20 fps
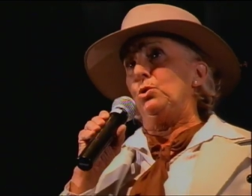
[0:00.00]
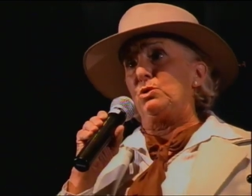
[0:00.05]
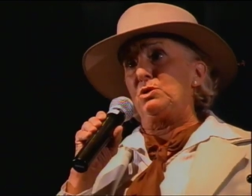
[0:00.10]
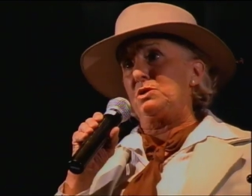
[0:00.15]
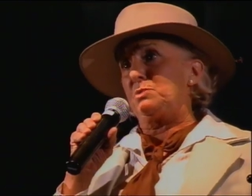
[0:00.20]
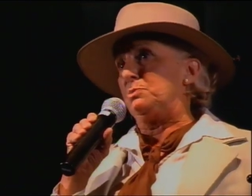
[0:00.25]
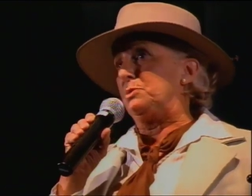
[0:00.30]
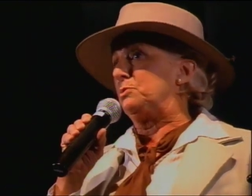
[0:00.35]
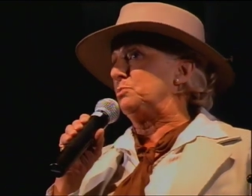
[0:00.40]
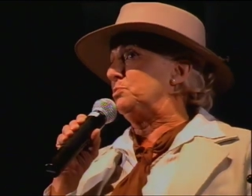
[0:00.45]

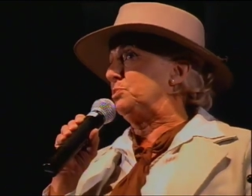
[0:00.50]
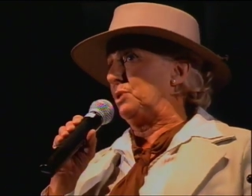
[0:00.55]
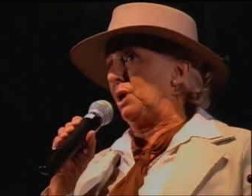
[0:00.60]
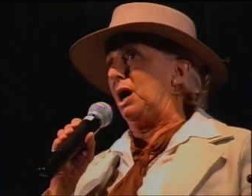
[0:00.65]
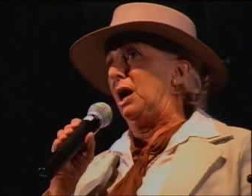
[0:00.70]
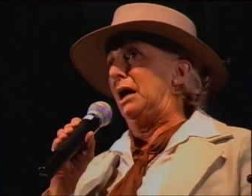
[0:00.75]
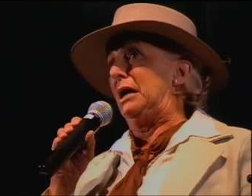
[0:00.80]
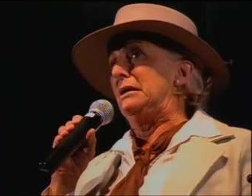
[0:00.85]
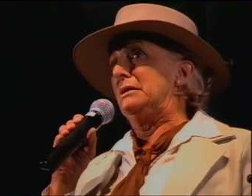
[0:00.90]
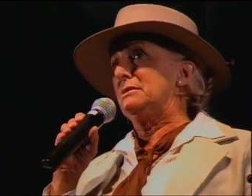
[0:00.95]
horsemen
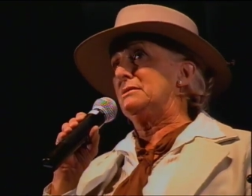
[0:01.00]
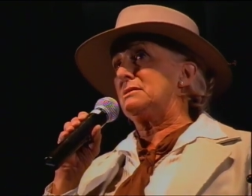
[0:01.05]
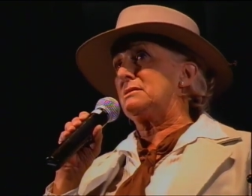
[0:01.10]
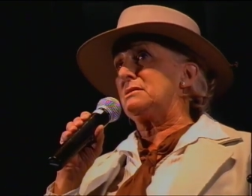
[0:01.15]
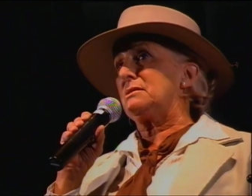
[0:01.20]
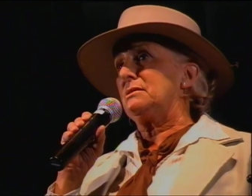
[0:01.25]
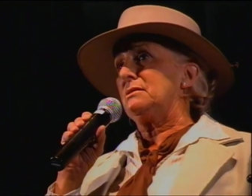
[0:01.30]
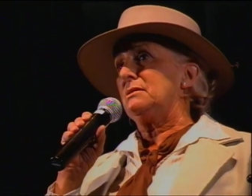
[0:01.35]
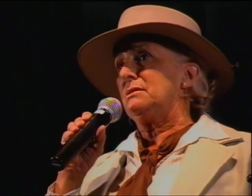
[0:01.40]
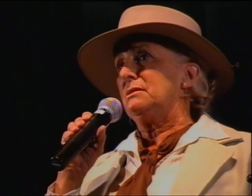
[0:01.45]

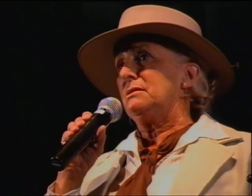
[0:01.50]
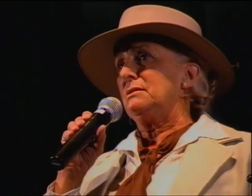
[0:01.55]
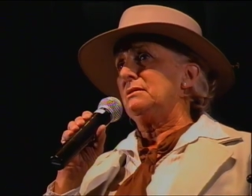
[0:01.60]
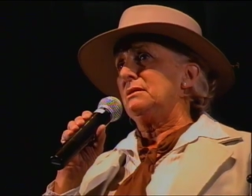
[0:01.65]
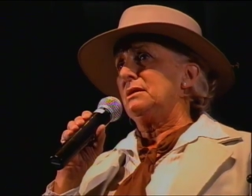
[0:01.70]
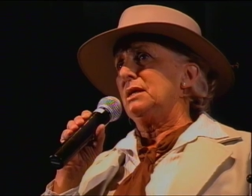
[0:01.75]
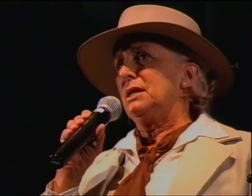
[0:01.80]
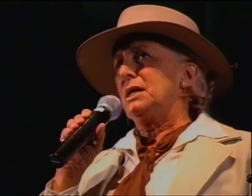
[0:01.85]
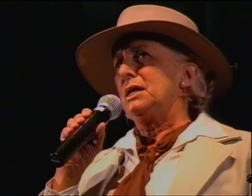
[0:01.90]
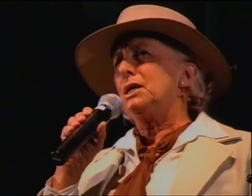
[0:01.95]
prized.
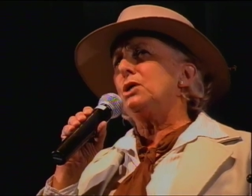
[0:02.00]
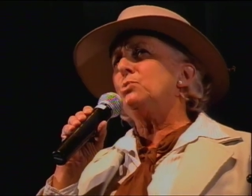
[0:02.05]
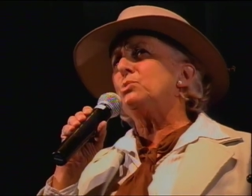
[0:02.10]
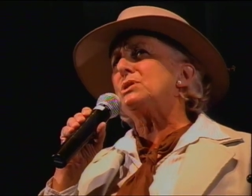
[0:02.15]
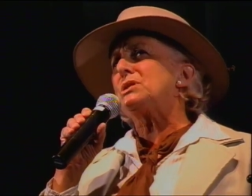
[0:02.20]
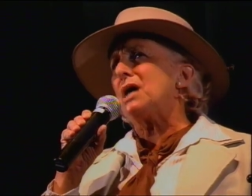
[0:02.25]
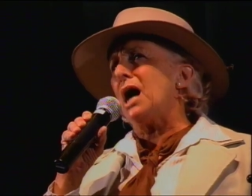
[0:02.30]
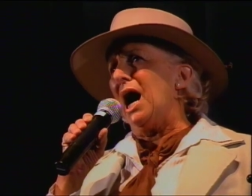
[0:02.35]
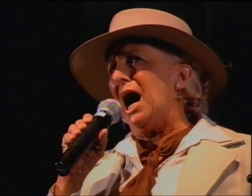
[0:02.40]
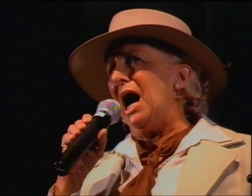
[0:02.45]
He
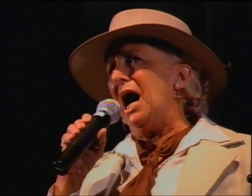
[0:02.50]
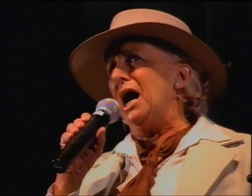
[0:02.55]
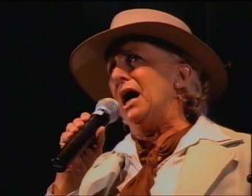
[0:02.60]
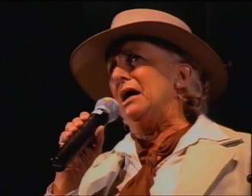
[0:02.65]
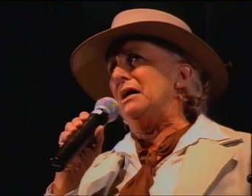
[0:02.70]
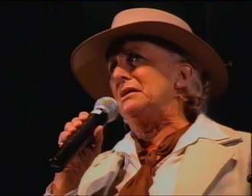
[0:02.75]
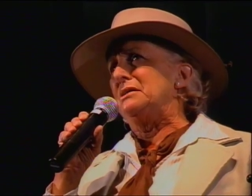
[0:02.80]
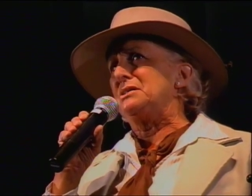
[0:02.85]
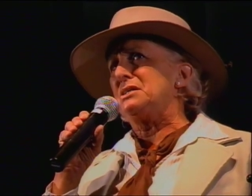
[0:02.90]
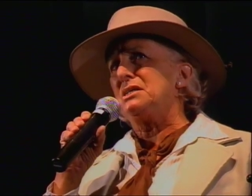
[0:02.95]
was
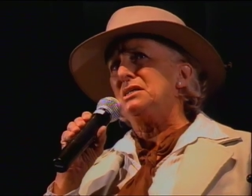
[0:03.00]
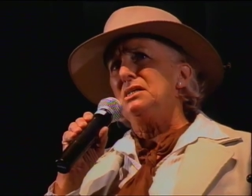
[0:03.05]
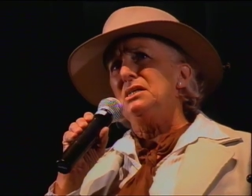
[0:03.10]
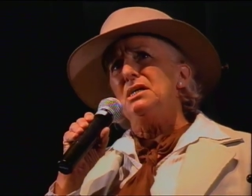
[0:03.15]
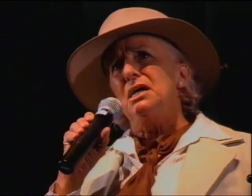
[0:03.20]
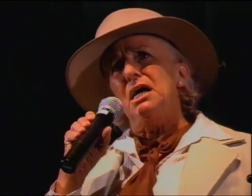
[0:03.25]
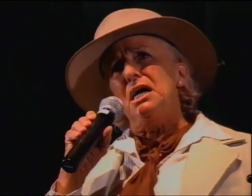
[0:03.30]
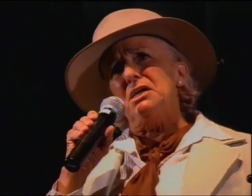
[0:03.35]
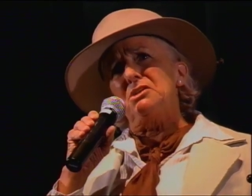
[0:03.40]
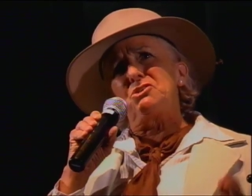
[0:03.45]
hard
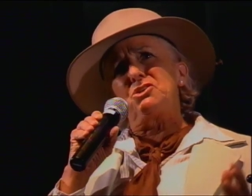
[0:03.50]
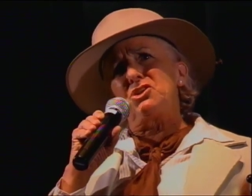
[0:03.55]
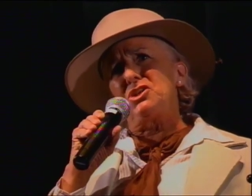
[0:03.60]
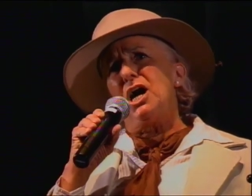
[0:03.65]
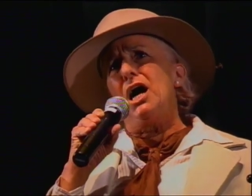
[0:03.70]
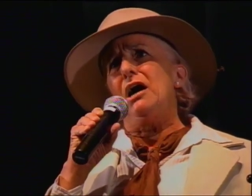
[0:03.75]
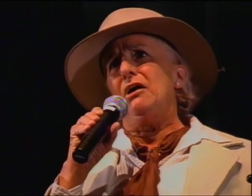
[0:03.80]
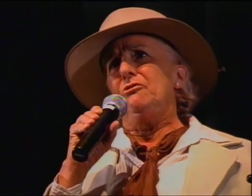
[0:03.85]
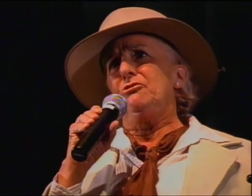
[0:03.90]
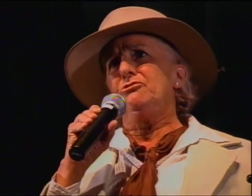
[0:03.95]
and
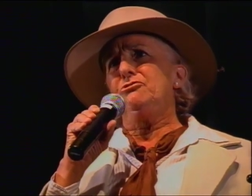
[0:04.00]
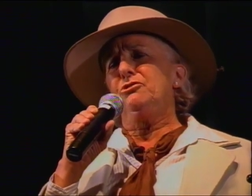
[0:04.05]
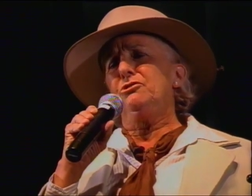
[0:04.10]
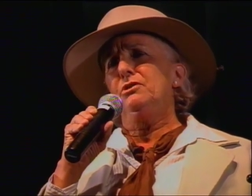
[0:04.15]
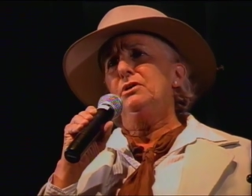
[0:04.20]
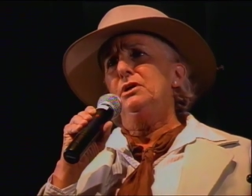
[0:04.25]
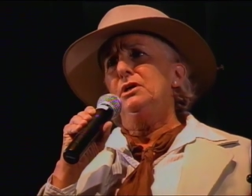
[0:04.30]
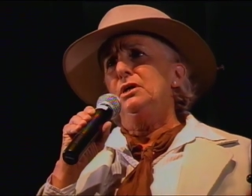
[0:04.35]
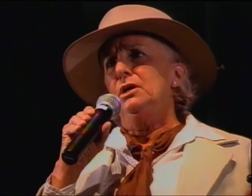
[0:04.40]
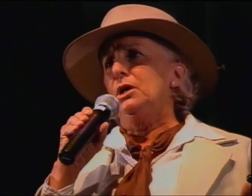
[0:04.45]
tough
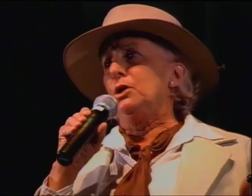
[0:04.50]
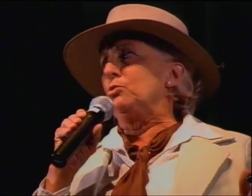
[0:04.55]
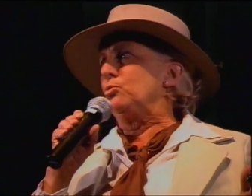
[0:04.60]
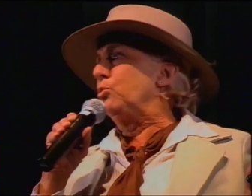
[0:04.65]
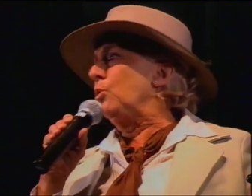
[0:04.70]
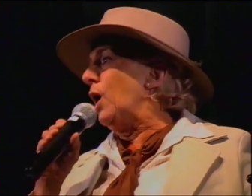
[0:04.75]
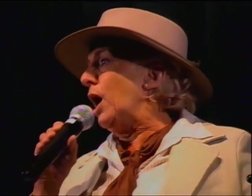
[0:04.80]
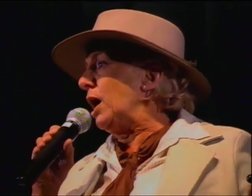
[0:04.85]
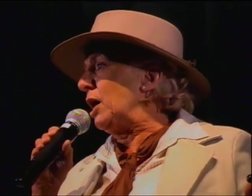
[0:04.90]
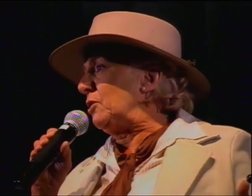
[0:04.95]

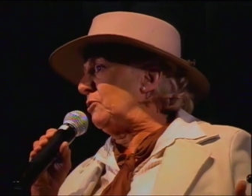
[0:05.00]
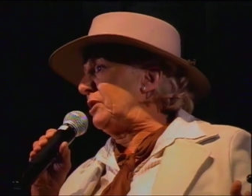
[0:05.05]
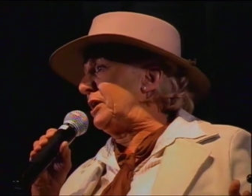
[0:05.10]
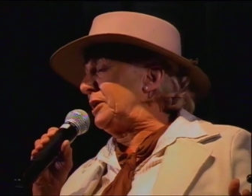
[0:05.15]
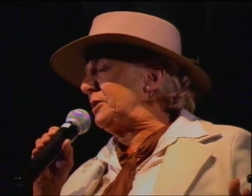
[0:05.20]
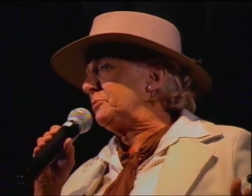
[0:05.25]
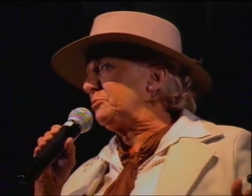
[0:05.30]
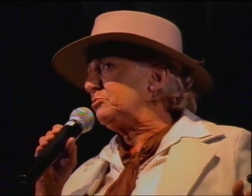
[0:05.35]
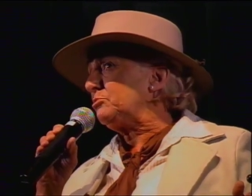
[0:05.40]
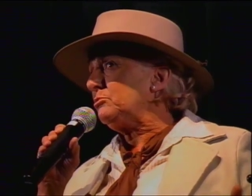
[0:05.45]
and
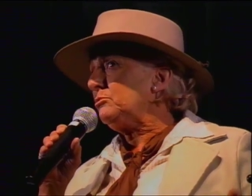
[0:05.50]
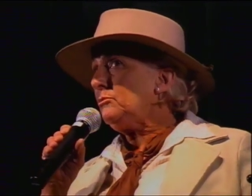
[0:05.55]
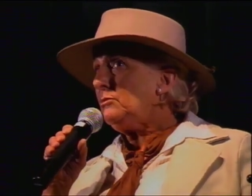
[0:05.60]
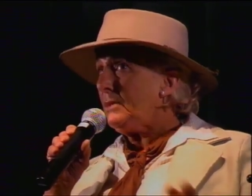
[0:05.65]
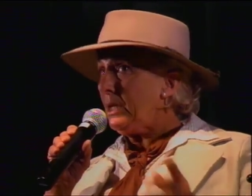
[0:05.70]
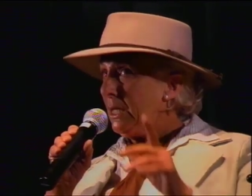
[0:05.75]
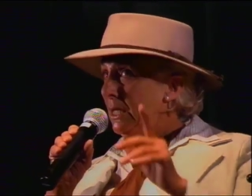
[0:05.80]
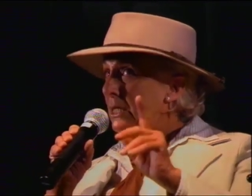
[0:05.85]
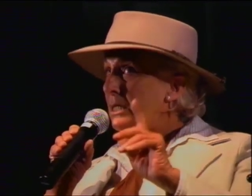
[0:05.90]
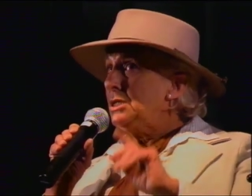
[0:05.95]
wiry,
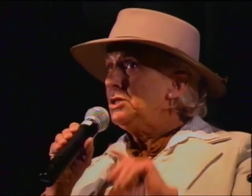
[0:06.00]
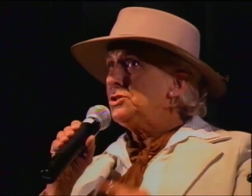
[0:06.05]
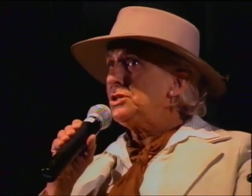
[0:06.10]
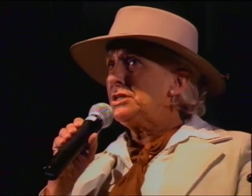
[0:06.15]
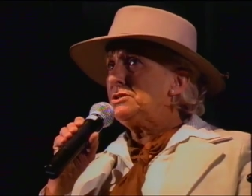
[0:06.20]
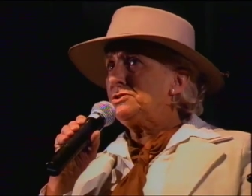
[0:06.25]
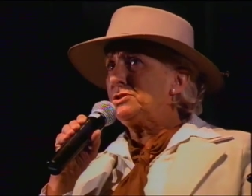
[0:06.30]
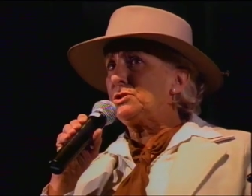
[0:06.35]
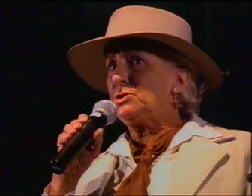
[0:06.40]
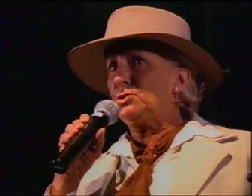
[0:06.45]

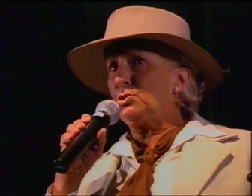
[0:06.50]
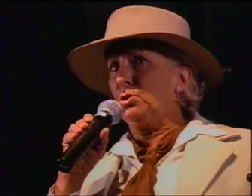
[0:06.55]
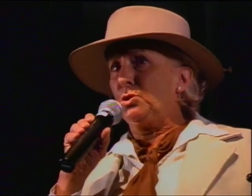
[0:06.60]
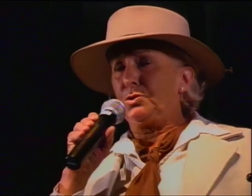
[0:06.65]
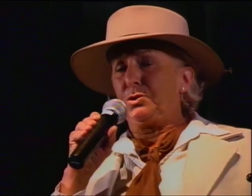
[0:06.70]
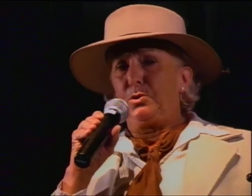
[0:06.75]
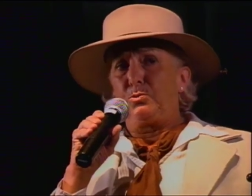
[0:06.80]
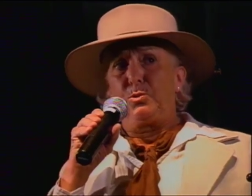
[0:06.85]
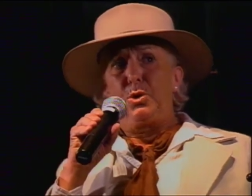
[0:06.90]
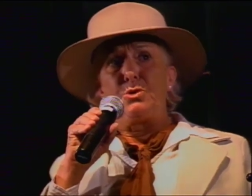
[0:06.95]
just the
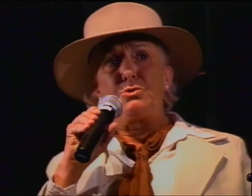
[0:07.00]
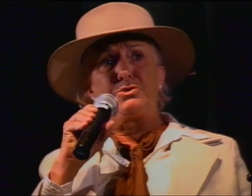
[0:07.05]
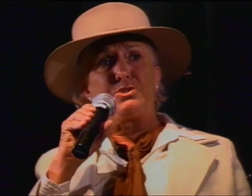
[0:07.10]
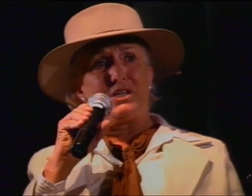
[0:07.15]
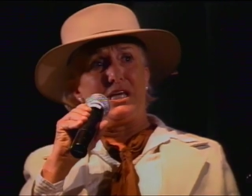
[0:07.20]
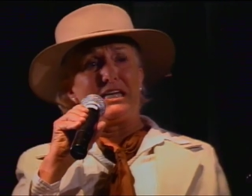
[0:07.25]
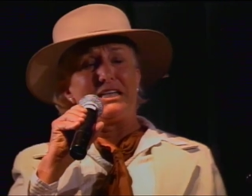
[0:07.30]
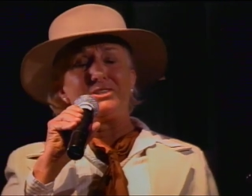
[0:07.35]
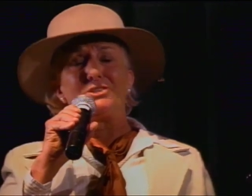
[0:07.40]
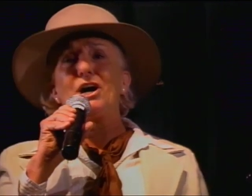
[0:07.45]
sort that won't
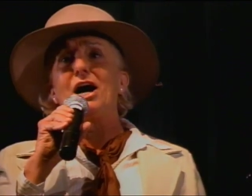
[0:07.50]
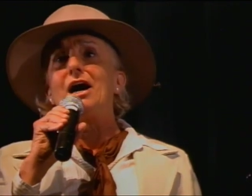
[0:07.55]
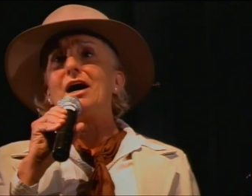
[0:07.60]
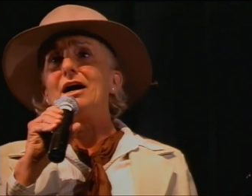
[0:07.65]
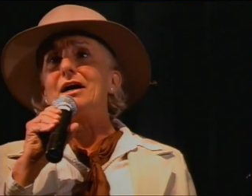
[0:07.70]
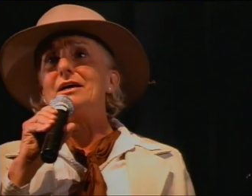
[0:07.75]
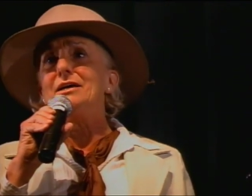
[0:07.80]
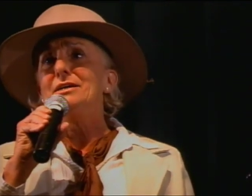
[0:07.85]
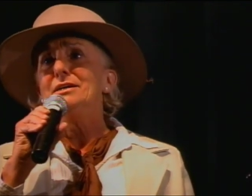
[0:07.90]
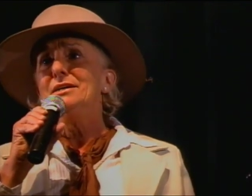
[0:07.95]
say
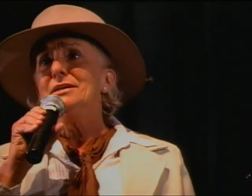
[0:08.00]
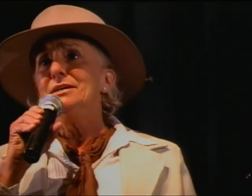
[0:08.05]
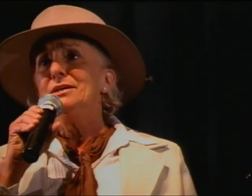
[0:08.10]
die.